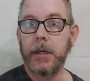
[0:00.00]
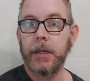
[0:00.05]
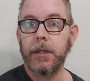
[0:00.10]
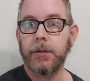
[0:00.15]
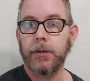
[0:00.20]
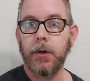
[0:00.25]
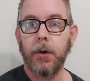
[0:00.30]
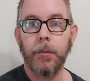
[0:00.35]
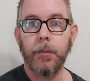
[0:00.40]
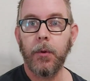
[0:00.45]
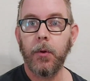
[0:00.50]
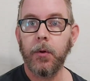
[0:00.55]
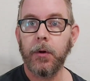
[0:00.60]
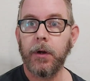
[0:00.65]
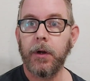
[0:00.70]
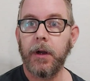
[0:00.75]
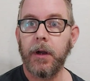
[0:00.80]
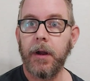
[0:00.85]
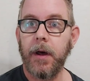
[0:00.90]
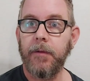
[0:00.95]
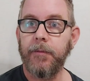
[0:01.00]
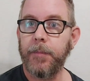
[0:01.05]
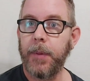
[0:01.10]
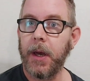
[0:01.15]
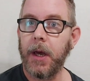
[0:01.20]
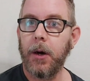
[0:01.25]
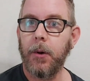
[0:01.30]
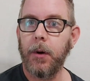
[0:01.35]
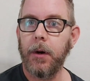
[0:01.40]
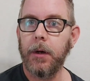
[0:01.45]
it's got more than enough
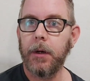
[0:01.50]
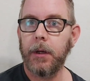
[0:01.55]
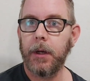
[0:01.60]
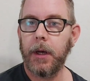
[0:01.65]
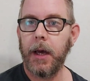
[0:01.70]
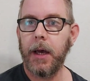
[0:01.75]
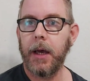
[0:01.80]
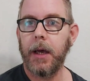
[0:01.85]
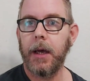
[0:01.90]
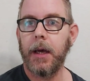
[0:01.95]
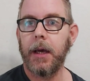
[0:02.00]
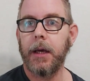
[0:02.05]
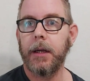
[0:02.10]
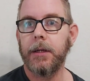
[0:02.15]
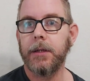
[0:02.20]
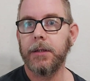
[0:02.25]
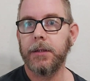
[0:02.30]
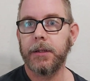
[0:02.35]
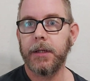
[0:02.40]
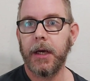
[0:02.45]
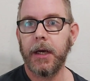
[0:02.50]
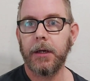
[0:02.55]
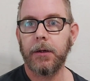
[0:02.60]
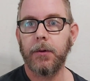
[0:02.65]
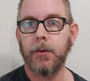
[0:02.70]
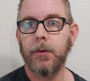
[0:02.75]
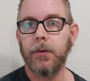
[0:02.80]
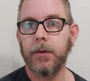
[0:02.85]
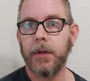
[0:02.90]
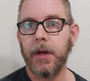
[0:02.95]
power and has
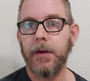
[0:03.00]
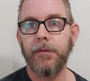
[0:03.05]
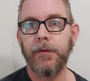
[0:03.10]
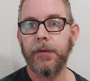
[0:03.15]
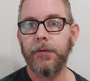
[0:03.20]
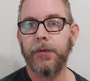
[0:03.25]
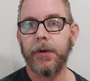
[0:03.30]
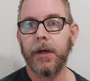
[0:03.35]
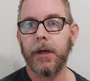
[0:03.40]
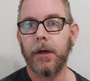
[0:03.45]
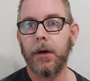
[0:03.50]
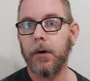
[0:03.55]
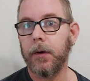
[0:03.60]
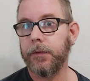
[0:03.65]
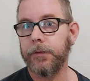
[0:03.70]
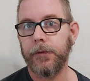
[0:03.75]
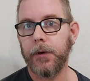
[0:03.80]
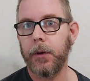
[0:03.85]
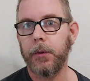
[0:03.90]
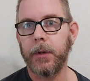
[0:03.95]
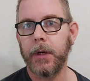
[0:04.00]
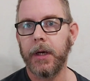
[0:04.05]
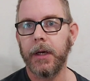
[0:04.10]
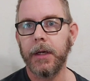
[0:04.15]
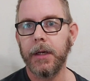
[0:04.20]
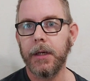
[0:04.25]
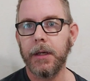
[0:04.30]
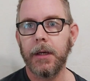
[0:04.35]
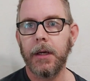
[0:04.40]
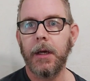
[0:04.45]
tackled everything I've thrown at
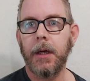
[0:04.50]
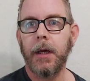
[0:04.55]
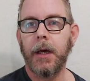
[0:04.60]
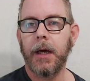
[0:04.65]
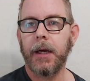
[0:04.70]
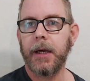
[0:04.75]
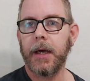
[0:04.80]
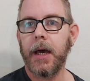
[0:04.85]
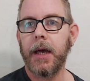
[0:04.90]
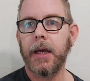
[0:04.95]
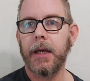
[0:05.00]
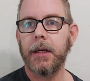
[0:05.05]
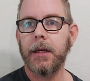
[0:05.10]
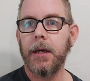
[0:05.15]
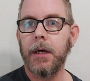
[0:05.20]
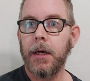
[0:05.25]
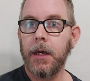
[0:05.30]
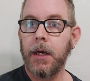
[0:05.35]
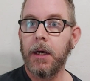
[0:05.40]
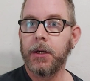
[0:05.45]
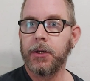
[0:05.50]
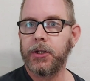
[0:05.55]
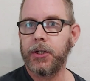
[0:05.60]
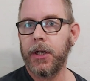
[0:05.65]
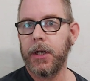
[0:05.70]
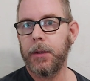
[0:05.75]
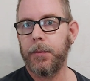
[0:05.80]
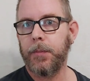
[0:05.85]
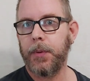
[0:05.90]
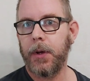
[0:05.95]
it. Again,
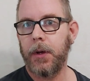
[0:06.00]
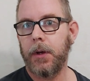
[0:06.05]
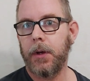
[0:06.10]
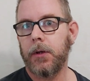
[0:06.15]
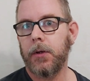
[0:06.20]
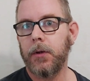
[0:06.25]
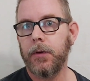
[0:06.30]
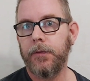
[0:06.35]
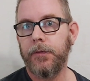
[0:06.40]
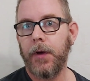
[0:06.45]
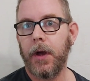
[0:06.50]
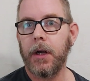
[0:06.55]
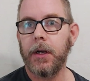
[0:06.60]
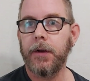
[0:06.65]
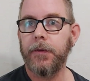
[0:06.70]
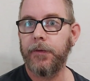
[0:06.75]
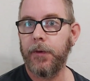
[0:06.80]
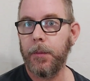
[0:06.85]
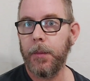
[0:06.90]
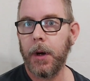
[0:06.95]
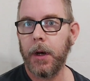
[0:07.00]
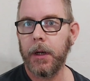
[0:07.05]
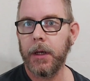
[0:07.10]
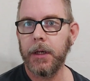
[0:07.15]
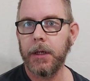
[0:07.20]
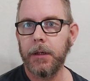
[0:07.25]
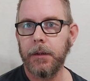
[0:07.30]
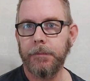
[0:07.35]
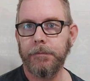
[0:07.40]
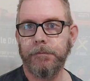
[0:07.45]
cheap, good value for
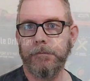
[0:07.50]
money.